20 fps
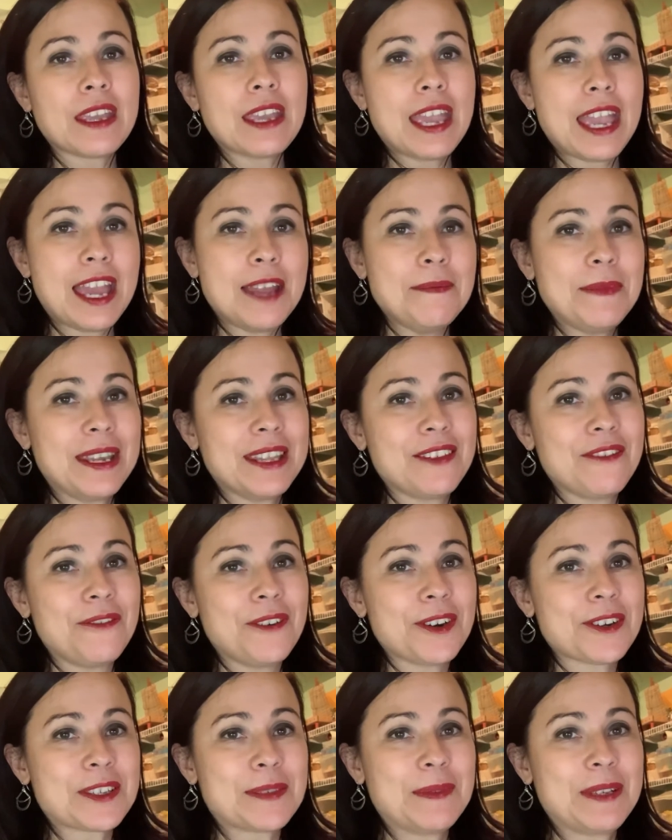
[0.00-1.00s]
And may the
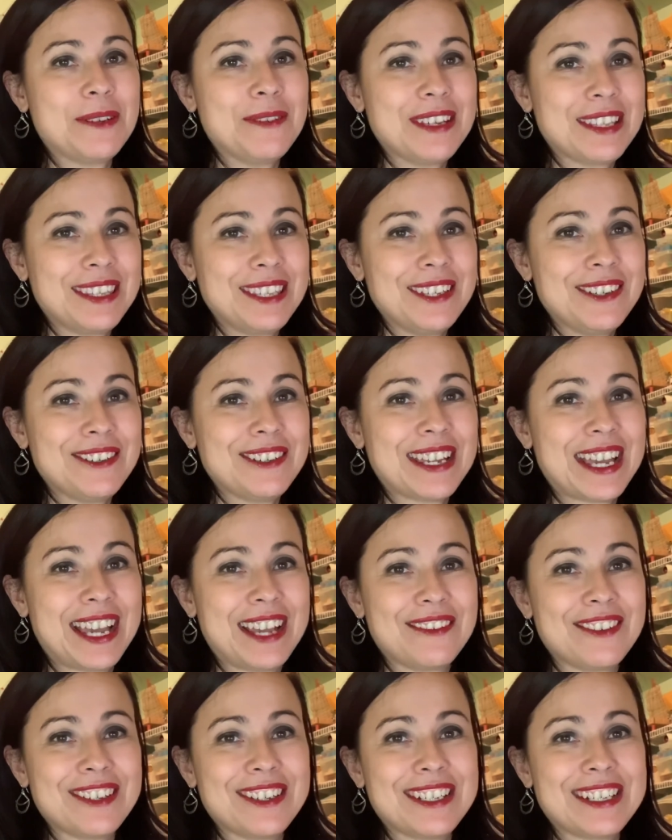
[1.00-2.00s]
Force be with you.
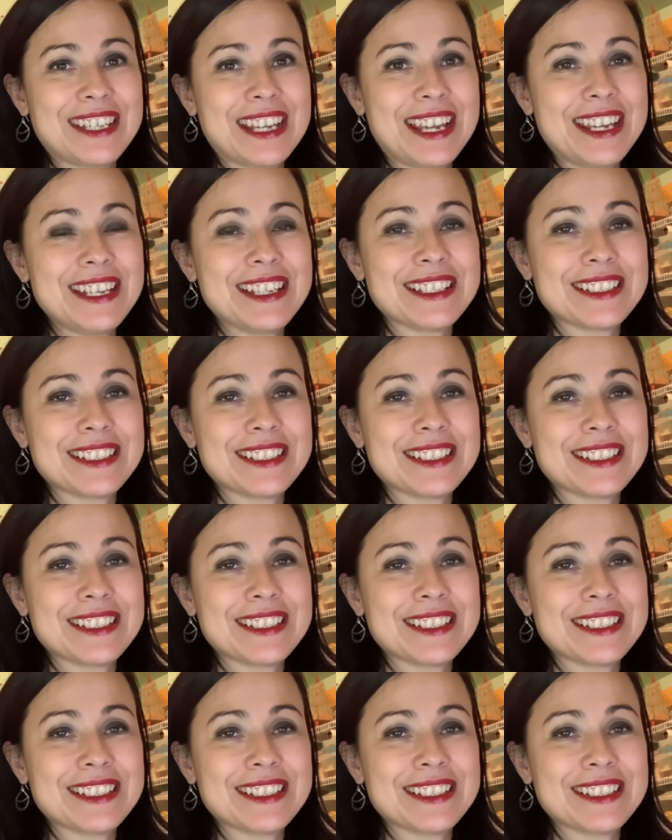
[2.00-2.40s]
Have a good night.